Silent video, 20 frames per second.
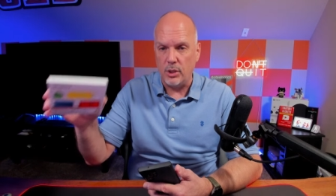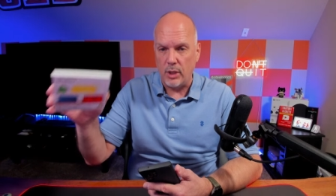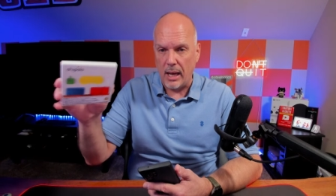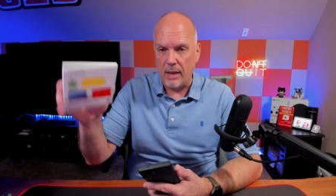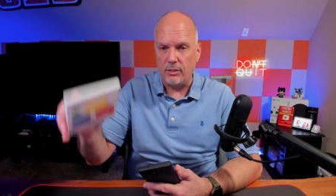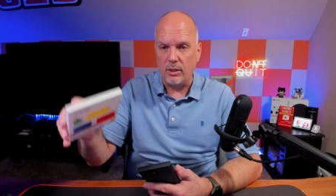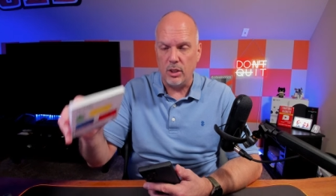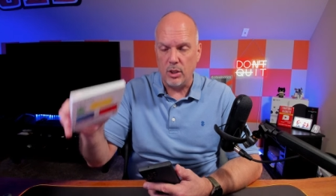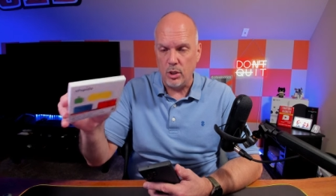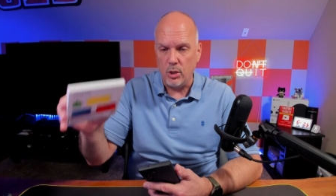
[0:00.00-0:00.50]
You
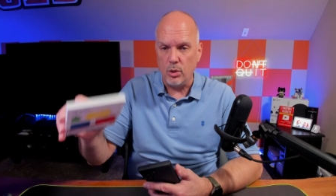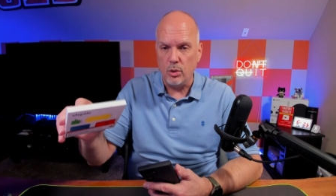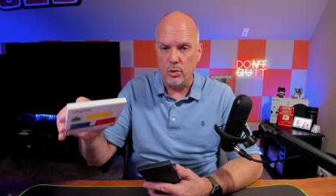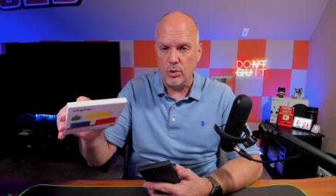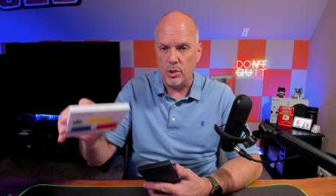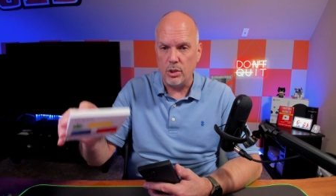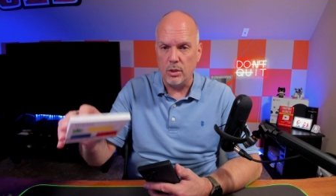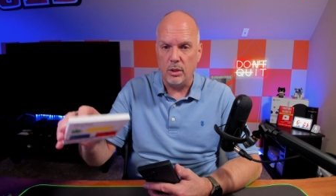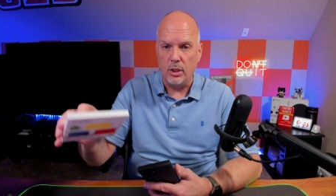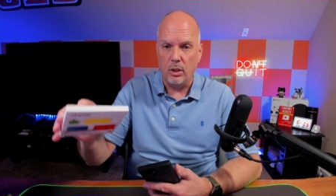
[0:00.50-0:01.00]
have to
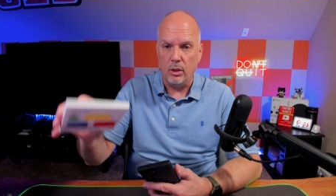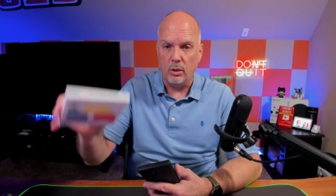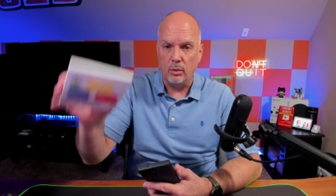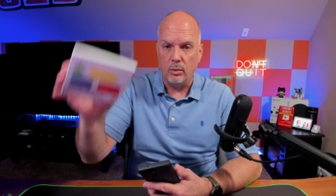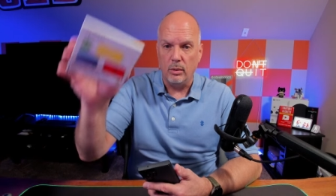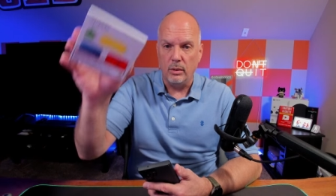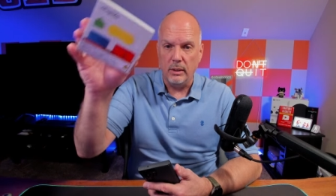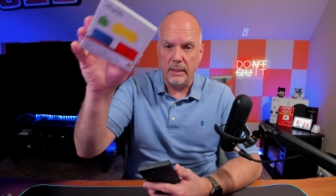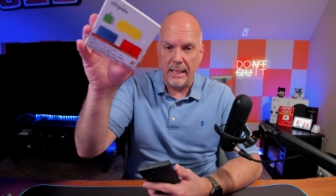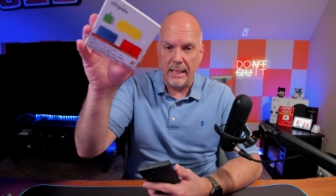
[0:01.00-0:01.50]
use you
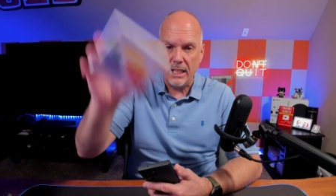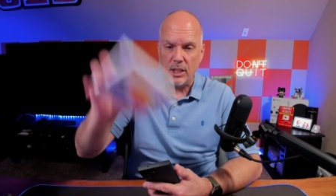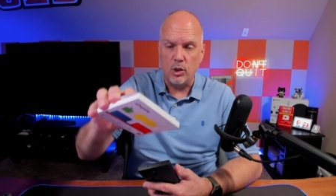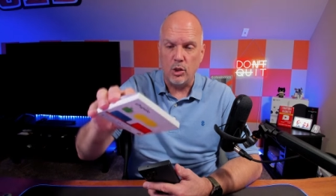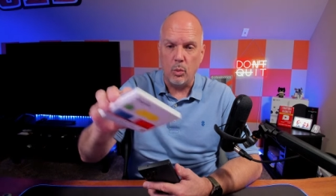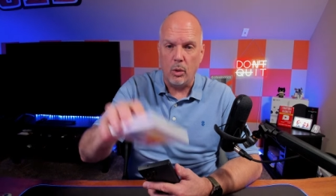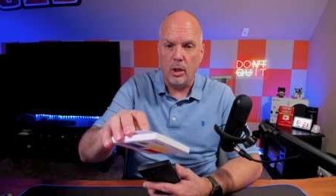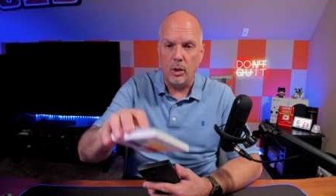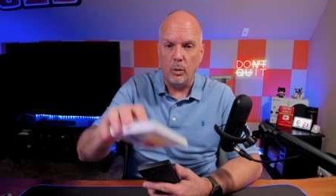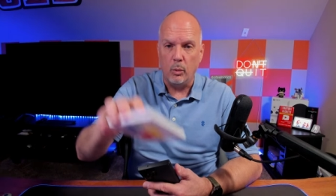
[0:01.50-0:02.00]
know
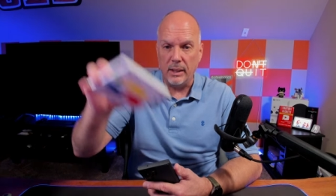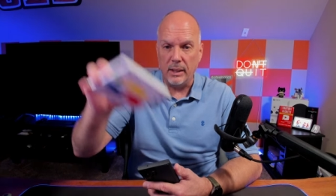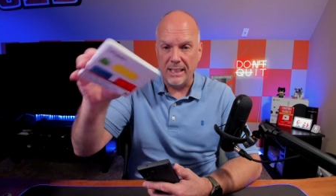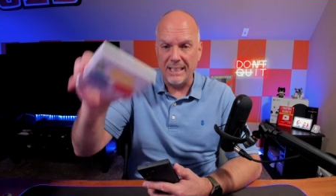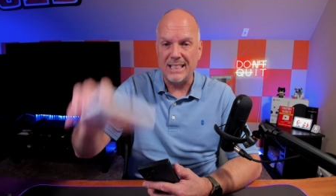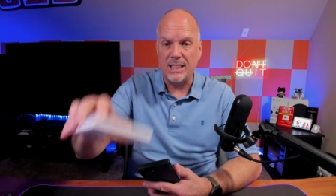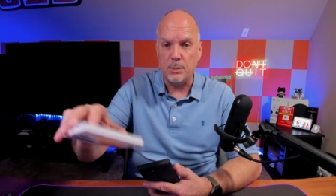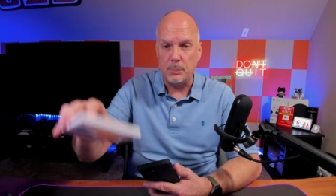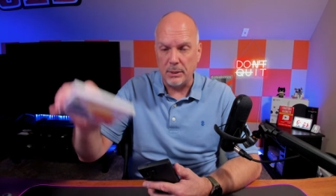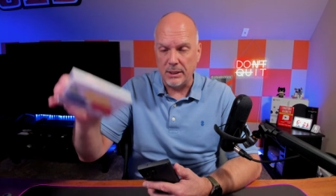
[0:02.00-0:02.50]
each one with
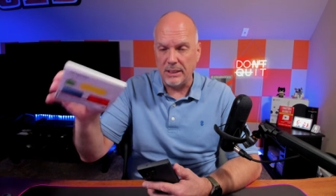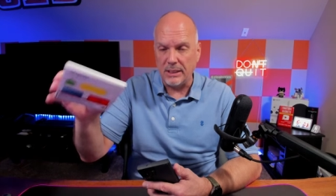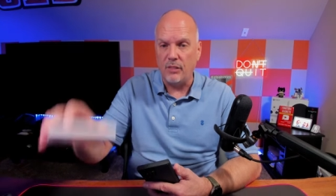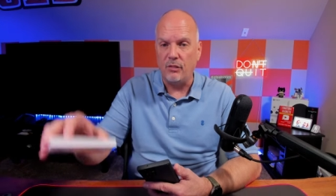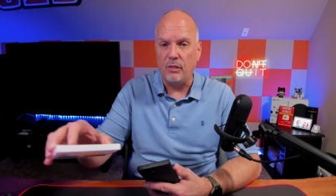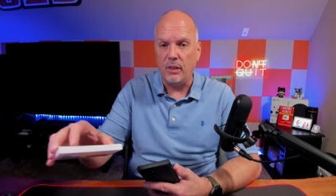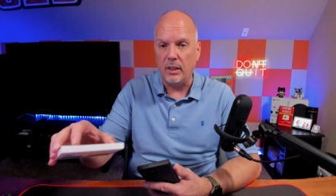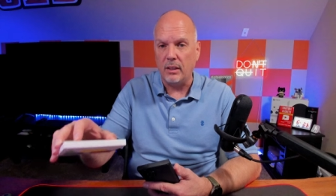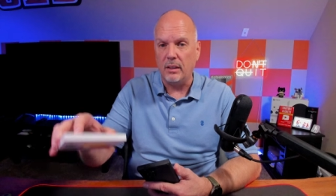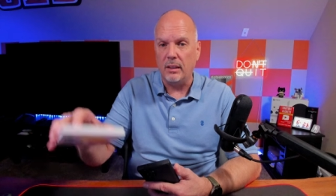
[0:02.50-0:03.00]
its
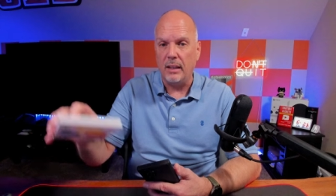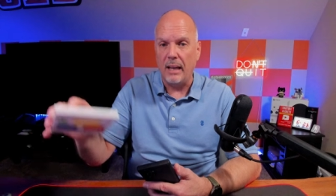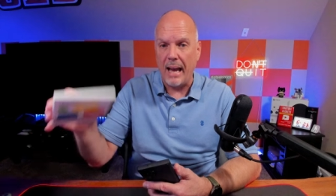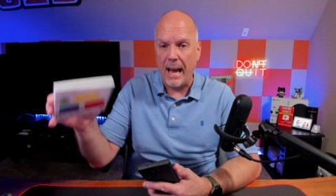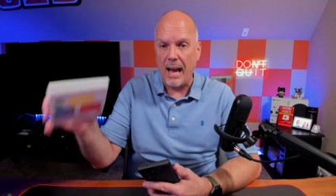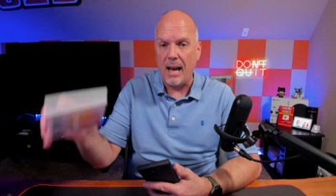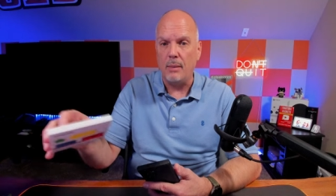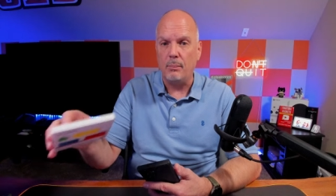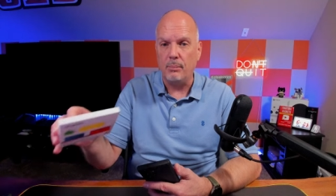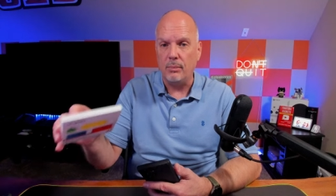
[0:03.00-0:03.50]
specific
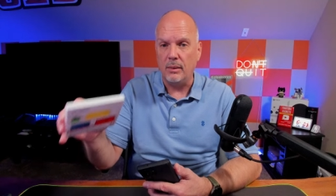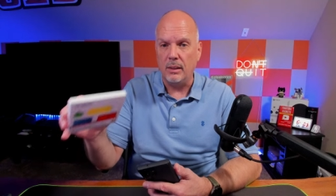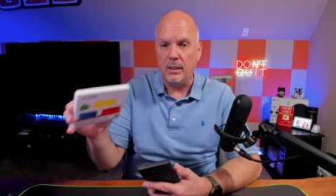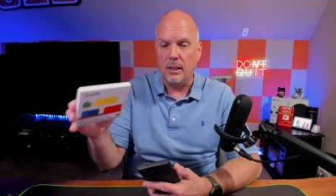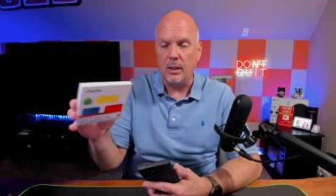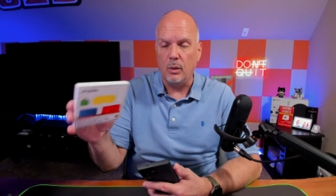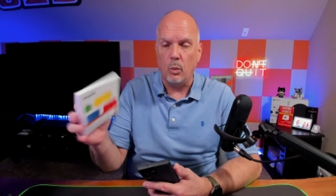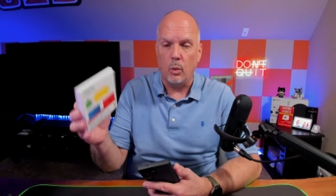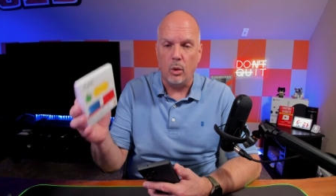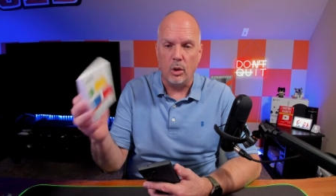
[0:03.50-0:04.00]
app
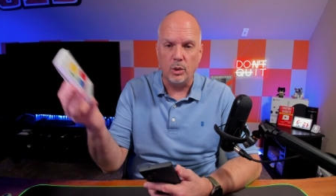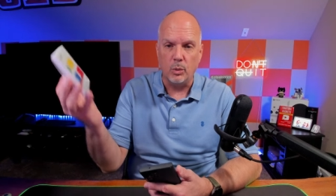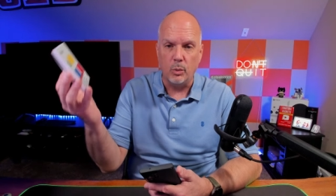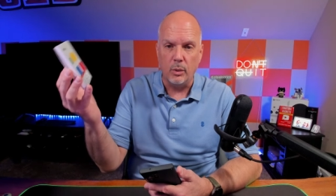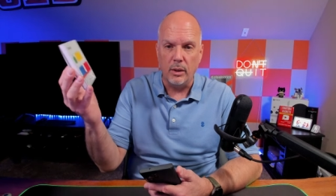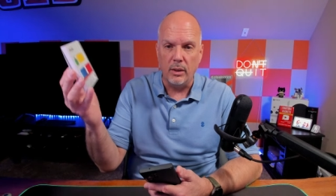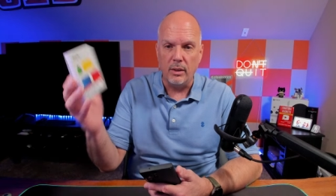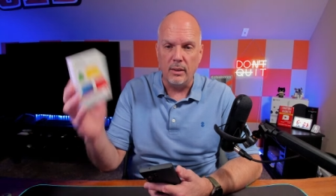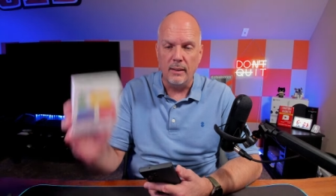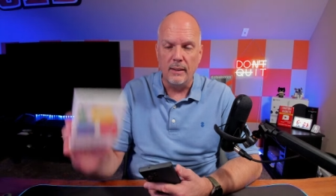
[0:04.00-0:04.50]
that it works
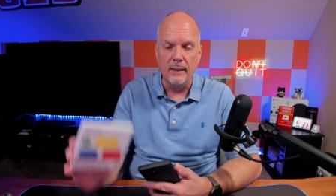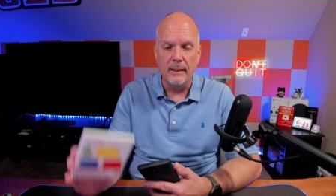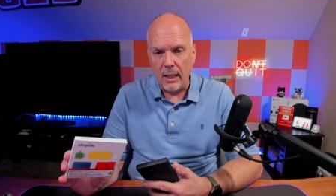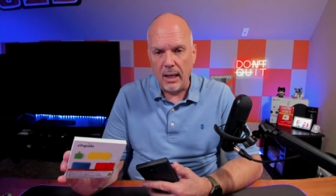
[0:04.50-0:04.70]
with.